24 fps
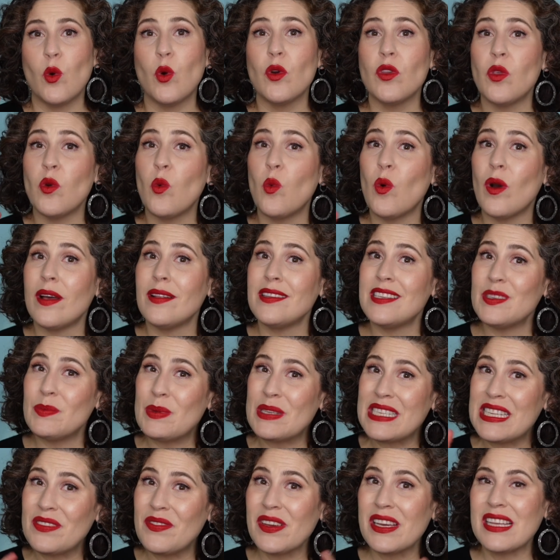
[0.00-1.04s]
or the one
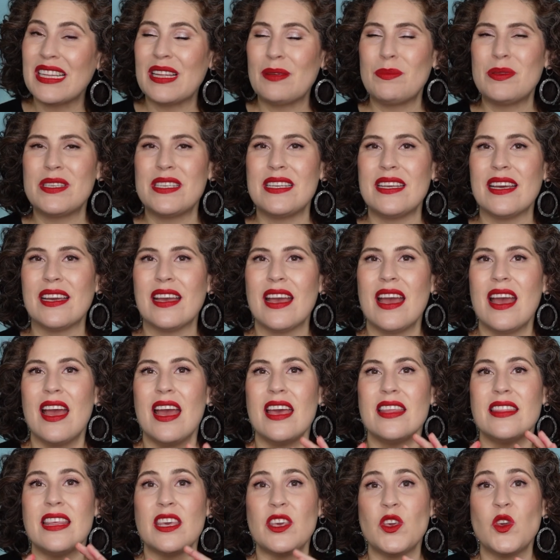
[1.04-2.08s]
specific lipstick
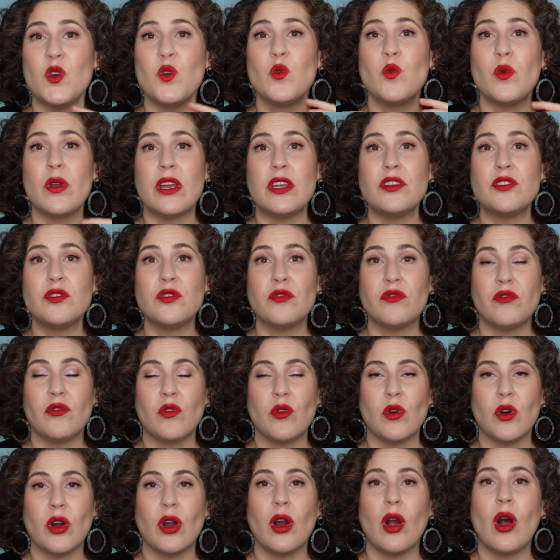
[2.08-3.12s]
that you reached
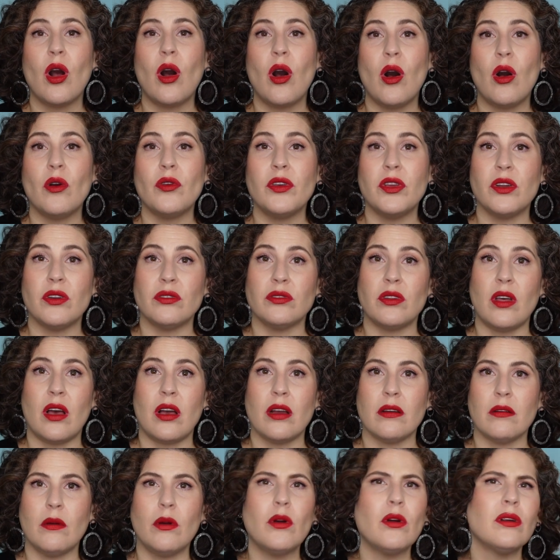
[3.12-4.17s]
for all year
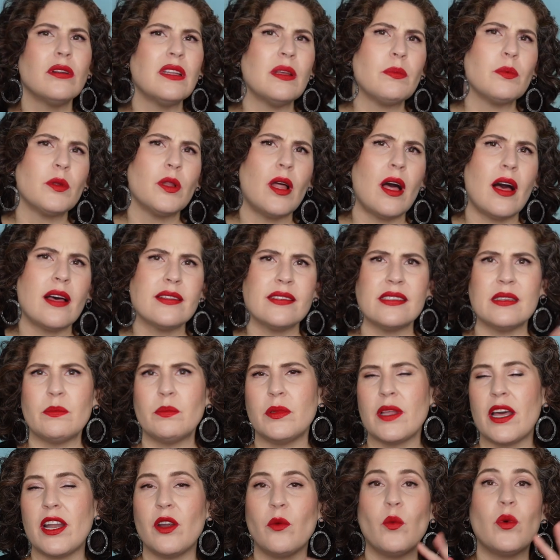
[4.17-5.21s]
long, or lip gloss, lip
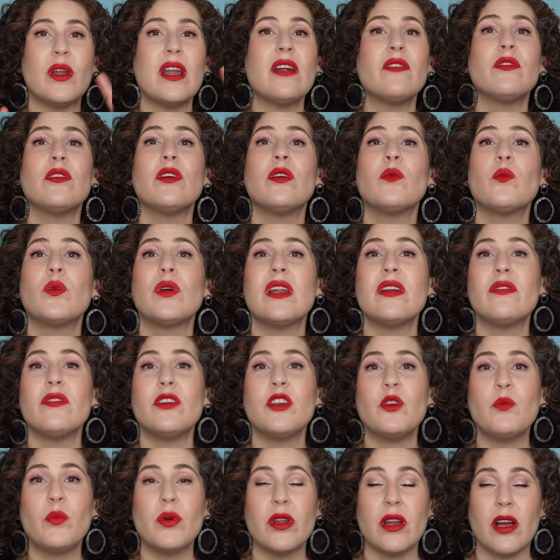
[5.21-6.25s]
liner, whatever, whatever
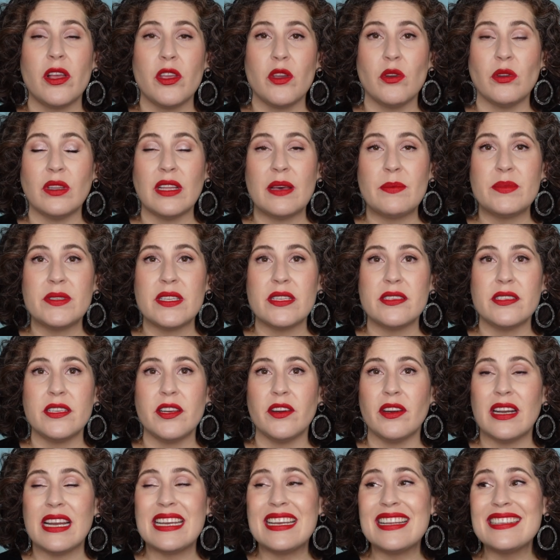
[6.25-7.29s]
you put on your lips this
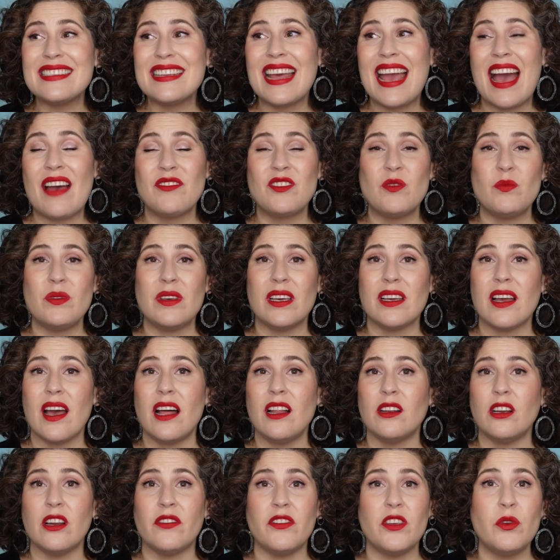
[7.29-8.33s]
year. And it doesn't have to be a
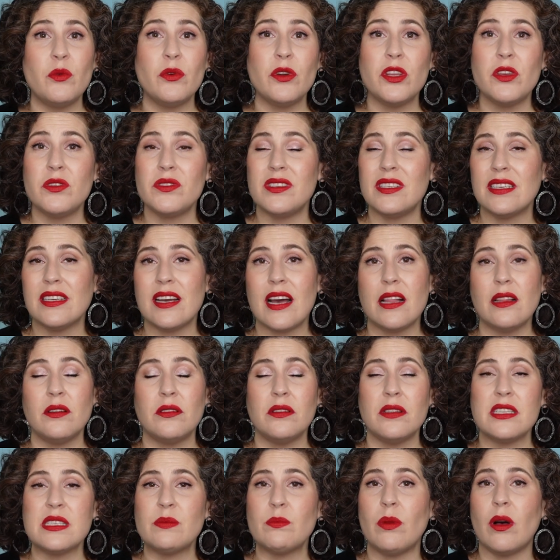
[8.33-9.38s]
color. If you were using
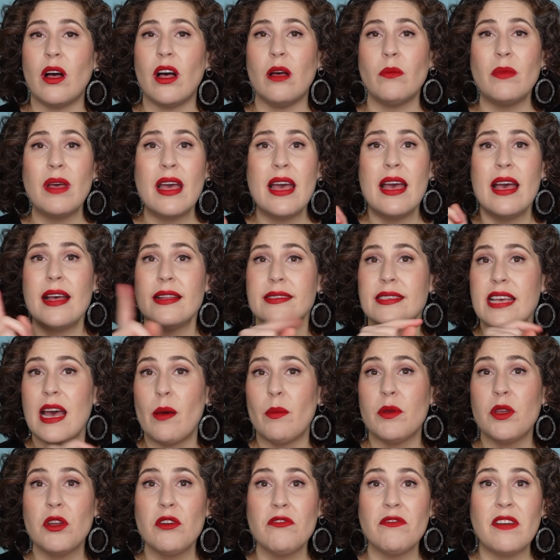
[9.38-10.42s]
Colorless Balm, tell
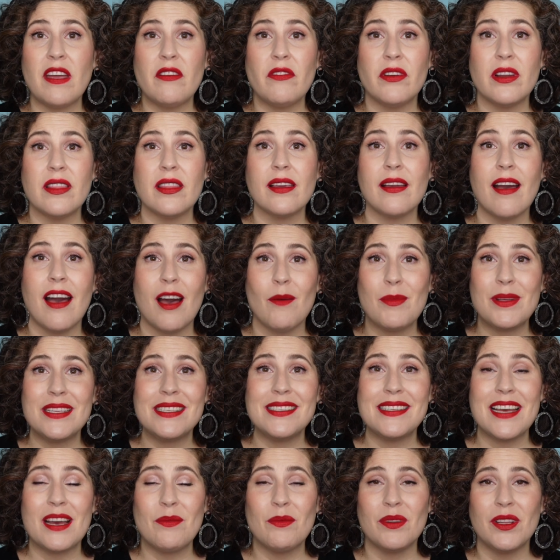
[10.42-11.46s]
me your favorite in the comments
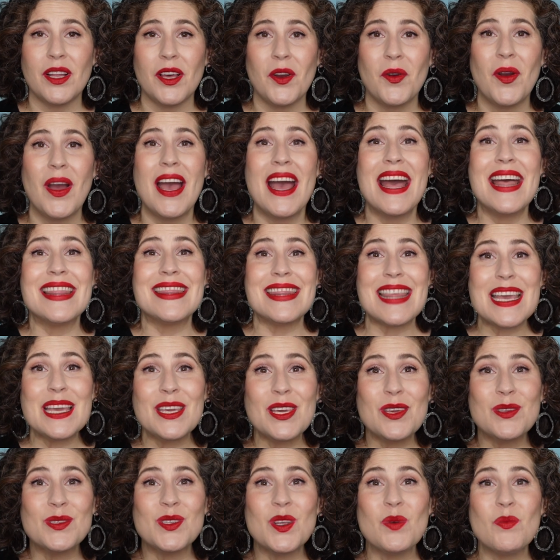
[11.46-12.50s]
down below.
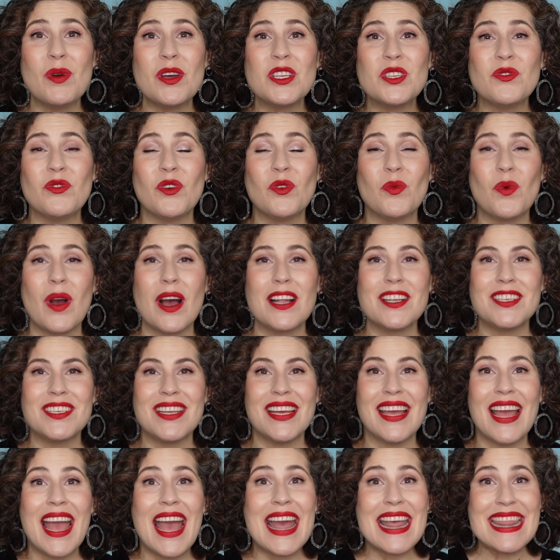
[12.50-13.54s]
Thank you so much for
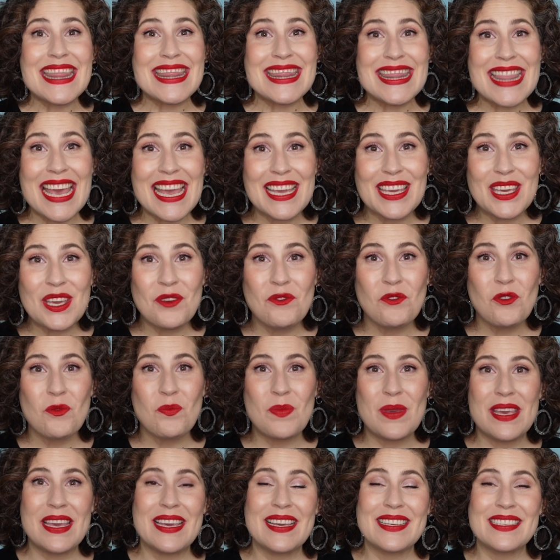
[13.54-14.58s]
watching. Thank you for
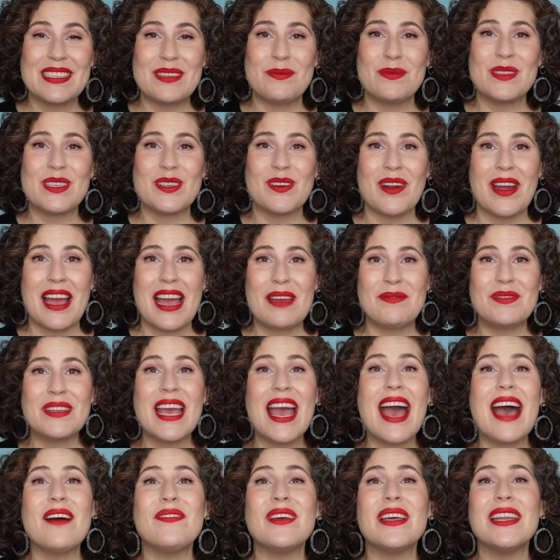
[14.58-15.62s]
being subscribed.
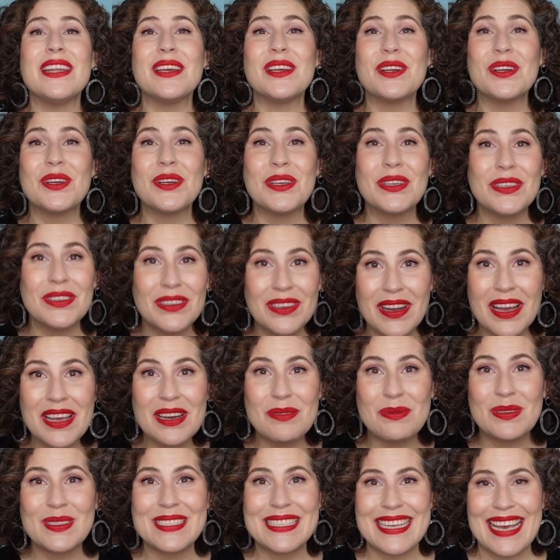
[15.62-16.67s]
Have an
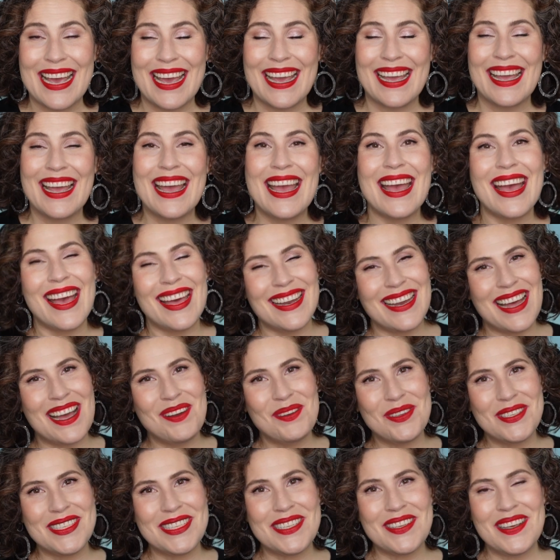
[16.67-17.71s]
incredible day, and I
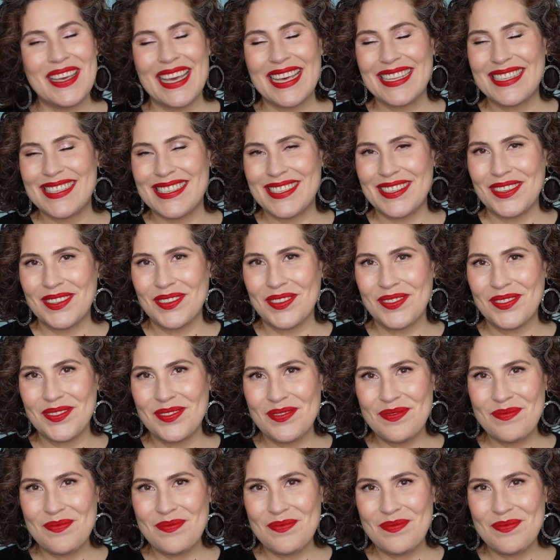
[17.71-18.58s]
will see you again soon.